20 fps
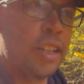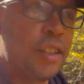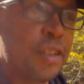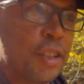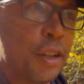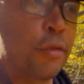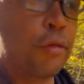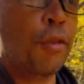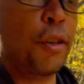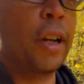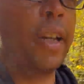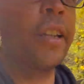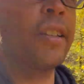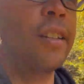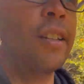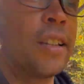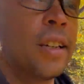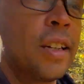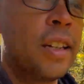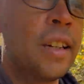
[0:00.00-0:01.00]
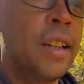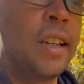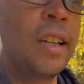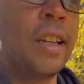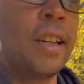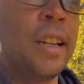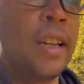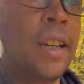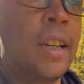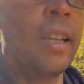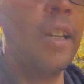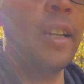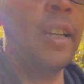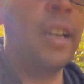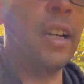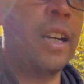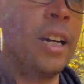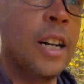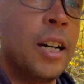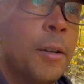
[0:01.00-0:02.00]
different
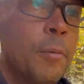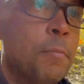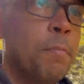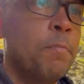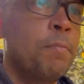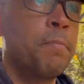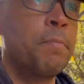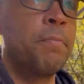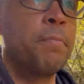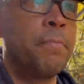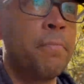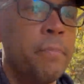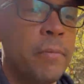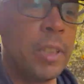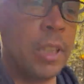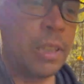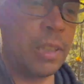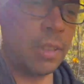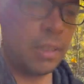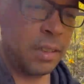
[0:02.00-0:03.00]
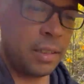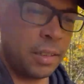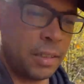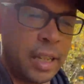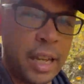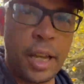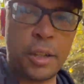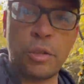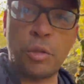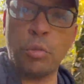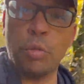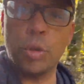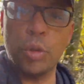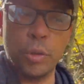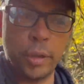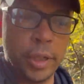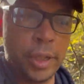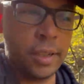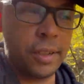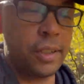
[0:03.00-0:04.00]
um, castle
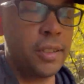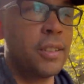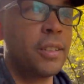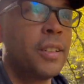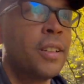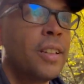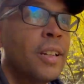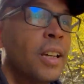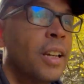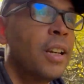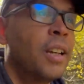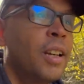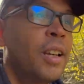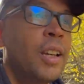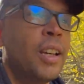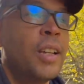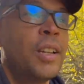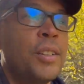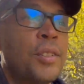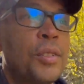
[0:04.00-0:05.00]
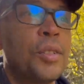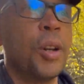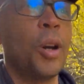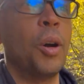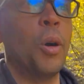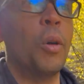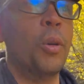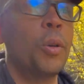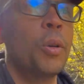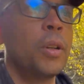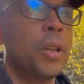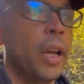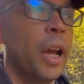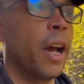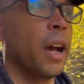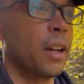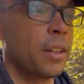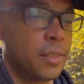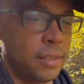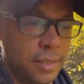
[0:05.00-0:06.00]
ruins. So,
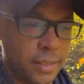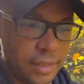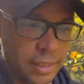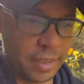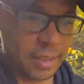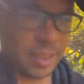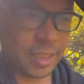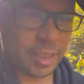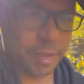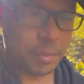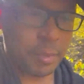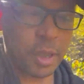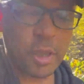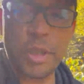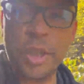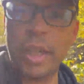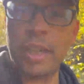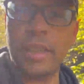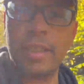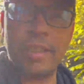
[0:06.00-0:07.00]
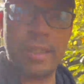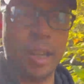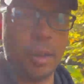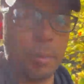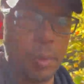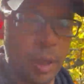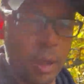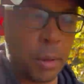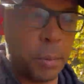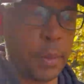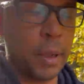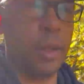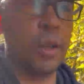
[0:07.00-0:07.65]
yeah, now check this out. I'm a little bit